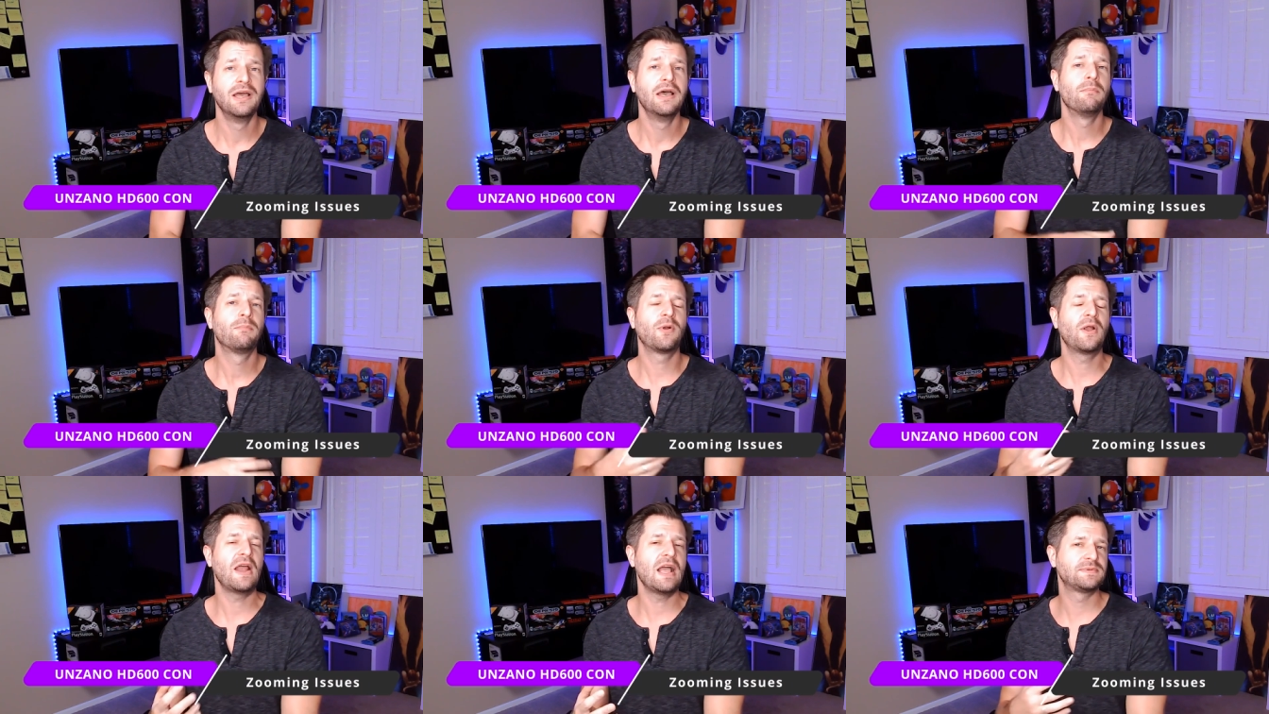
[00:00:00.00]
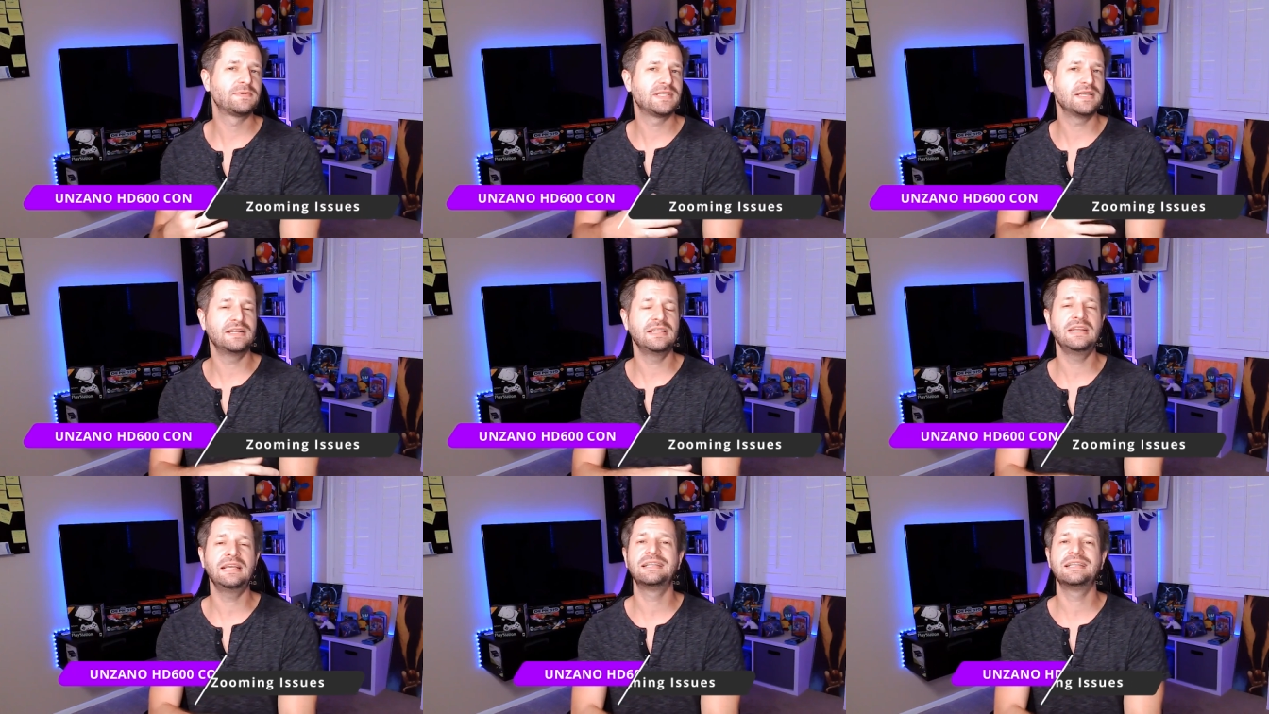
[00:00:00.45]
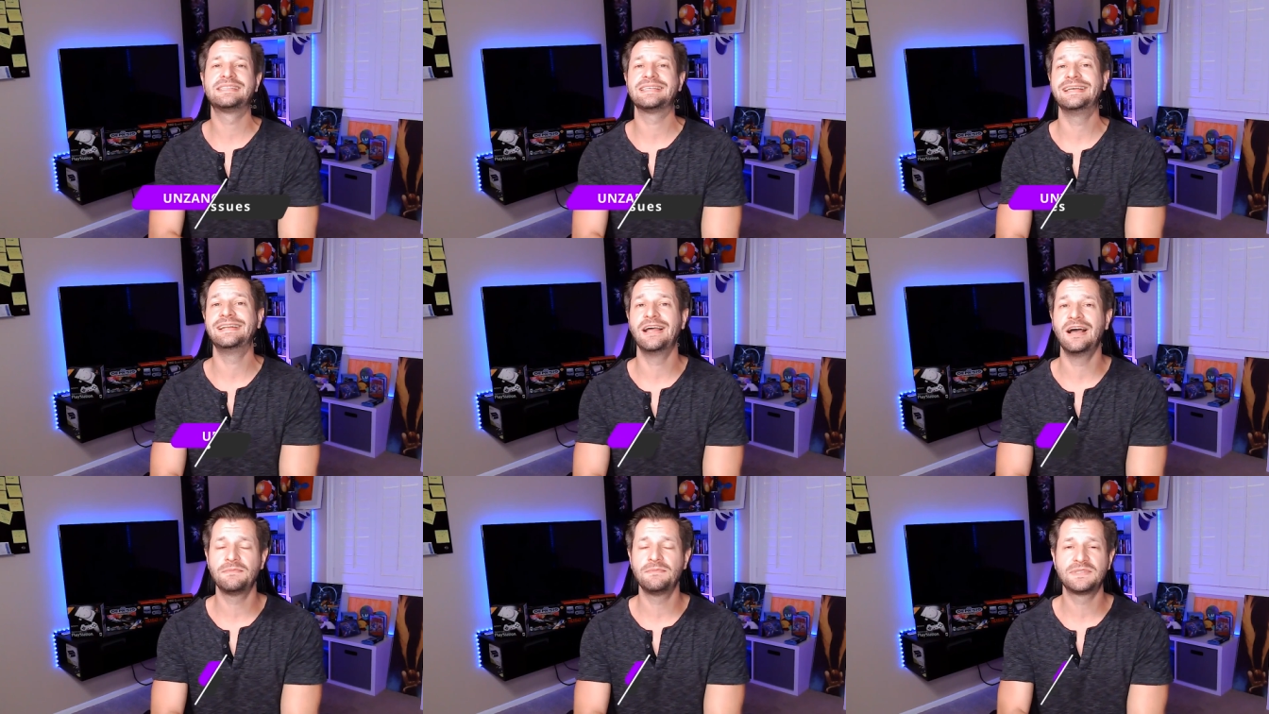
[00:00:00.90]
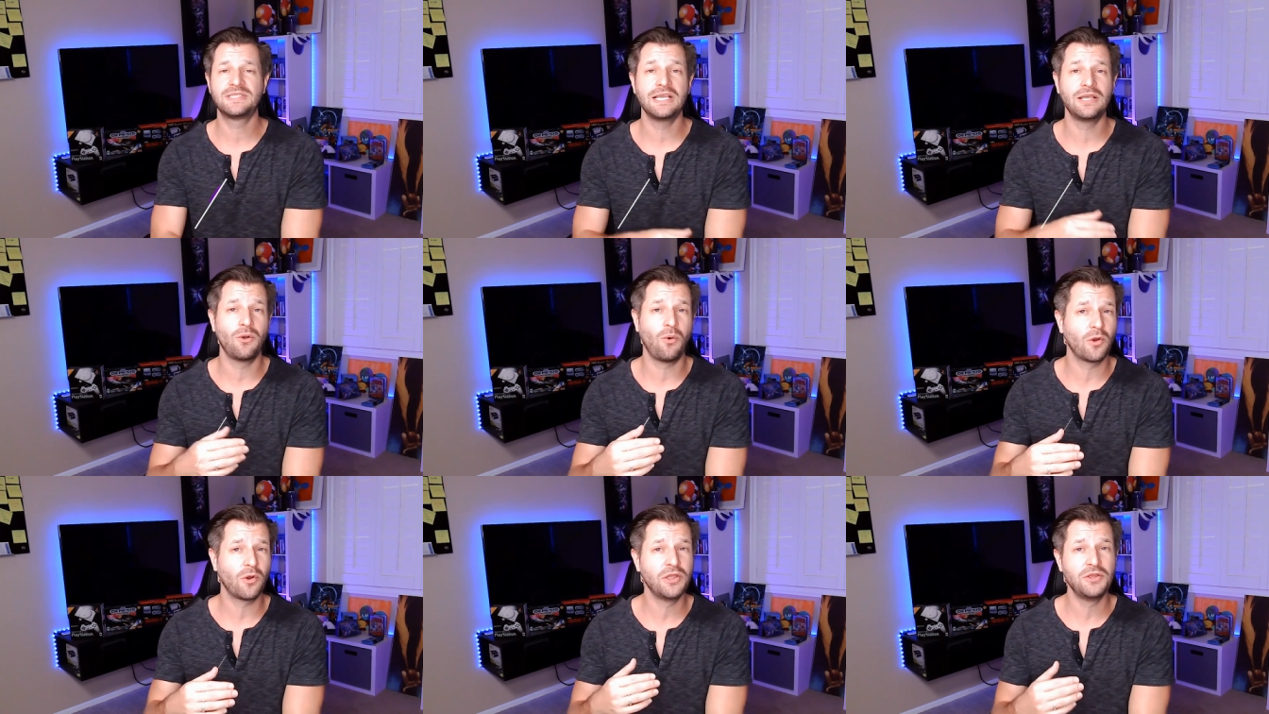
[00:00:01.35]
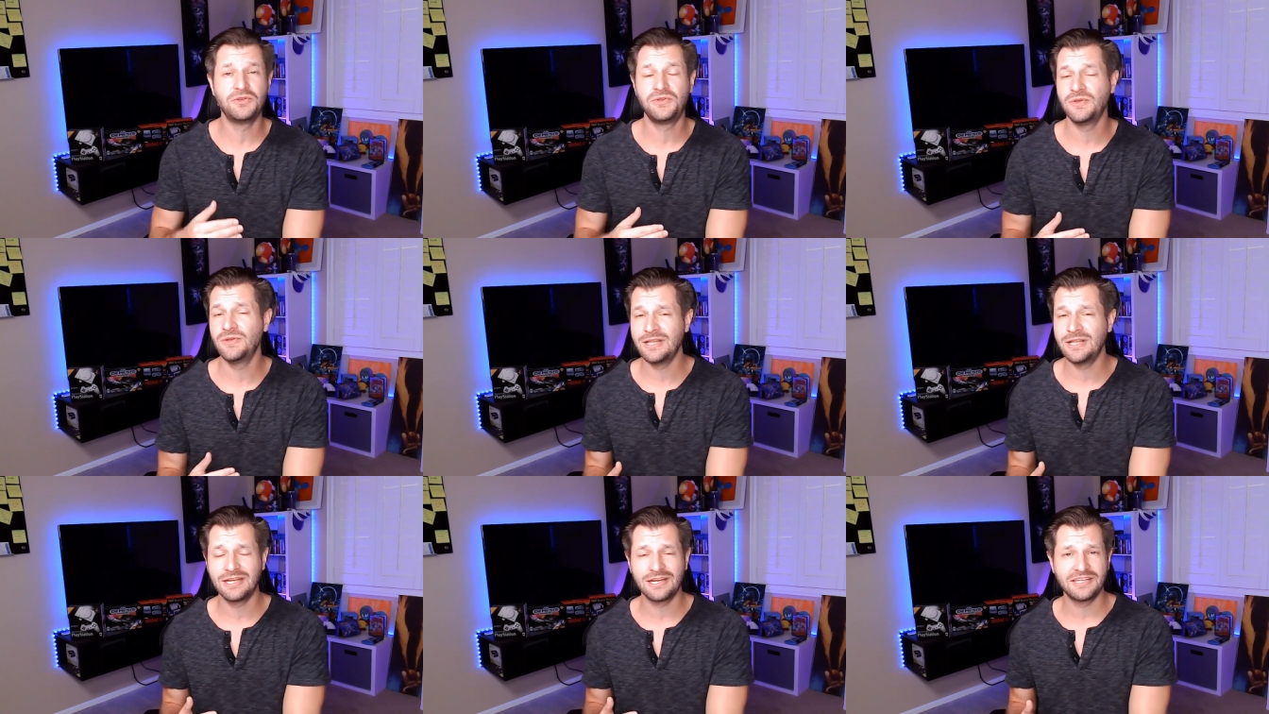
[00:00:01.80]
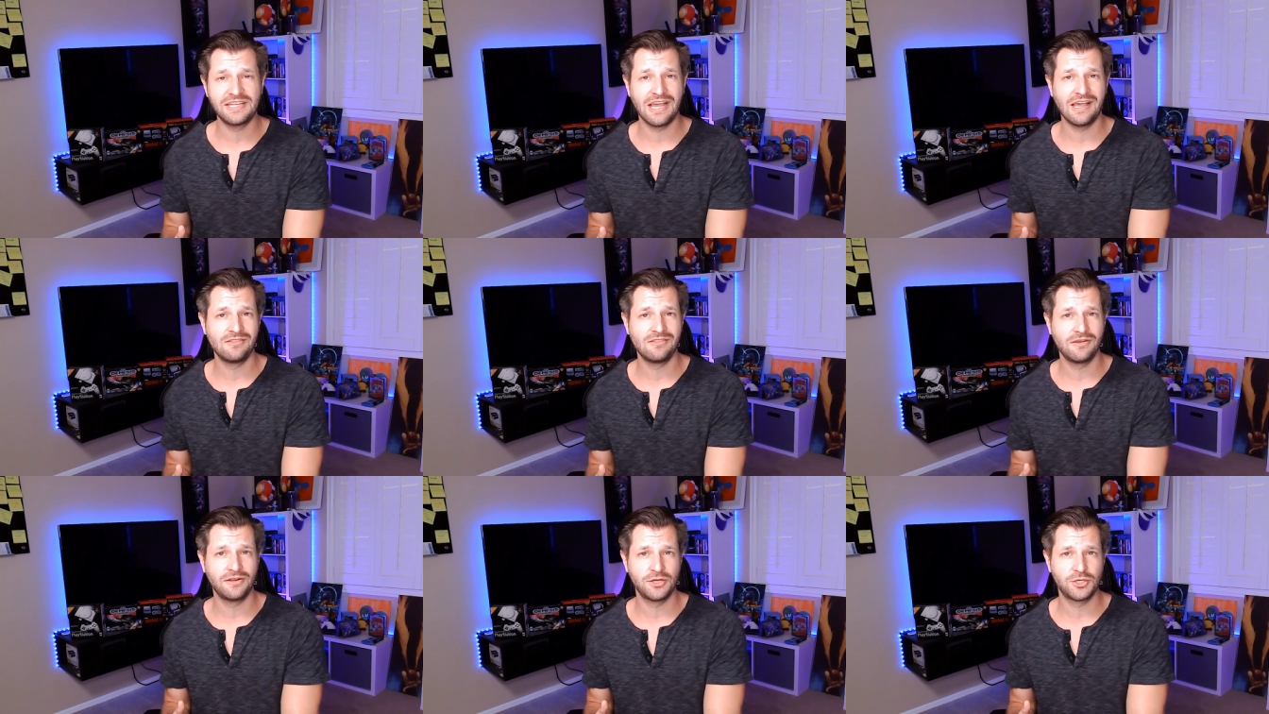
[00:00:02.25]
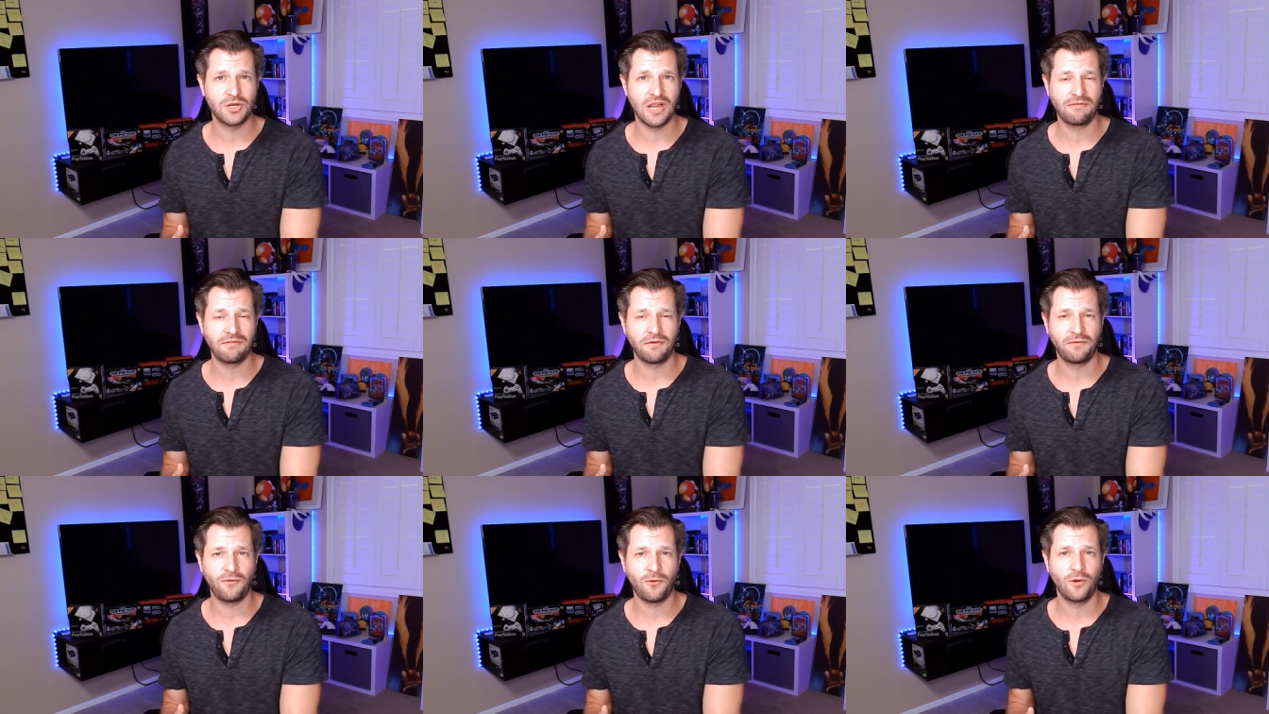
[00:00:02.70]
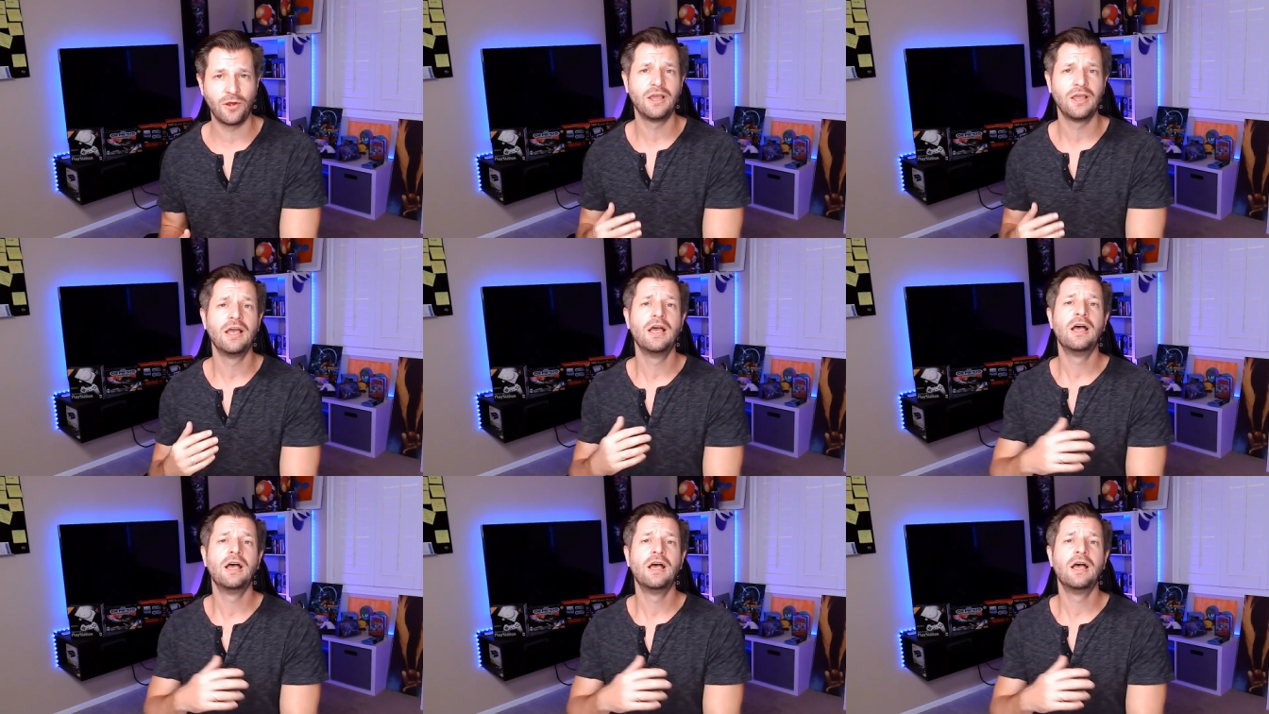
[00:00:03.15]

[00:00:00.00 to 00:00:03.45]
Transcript: Perhaps it needs an update or you do need to download a driver for it,